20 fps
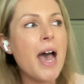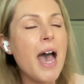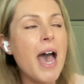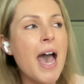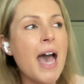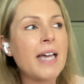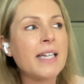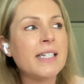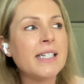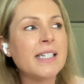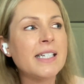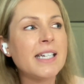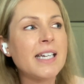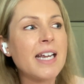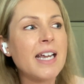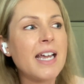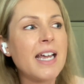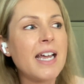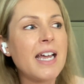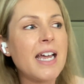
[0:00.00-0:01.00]
And
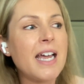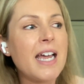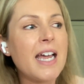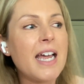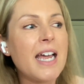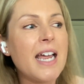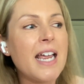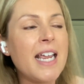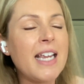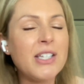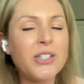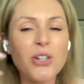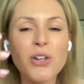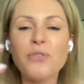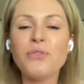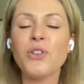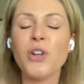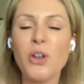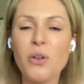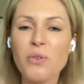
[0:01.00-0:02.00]
he sort of
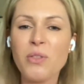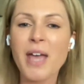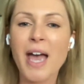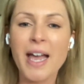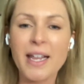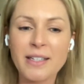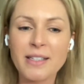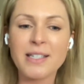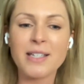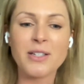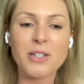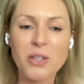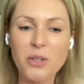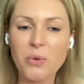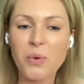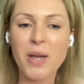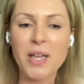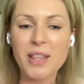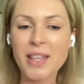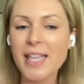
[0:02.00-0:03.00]
knew the answer to the
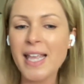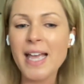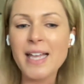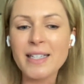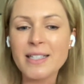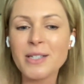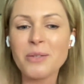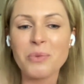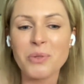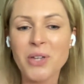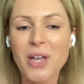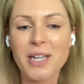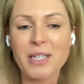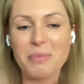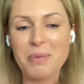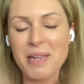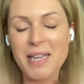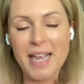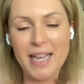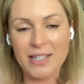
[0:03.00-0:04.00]
question. The answer was going to
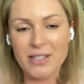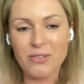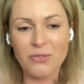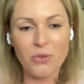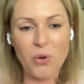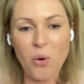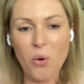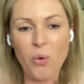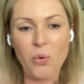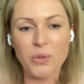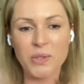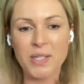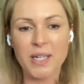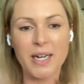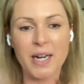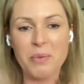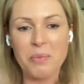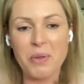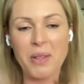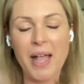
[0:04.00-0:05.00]
be yes, of course, and
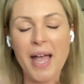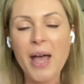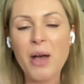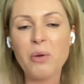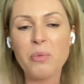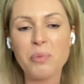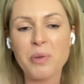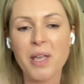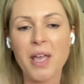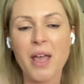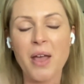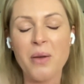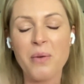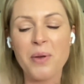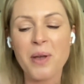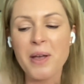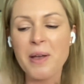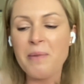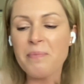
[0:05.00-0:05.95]
I will help you.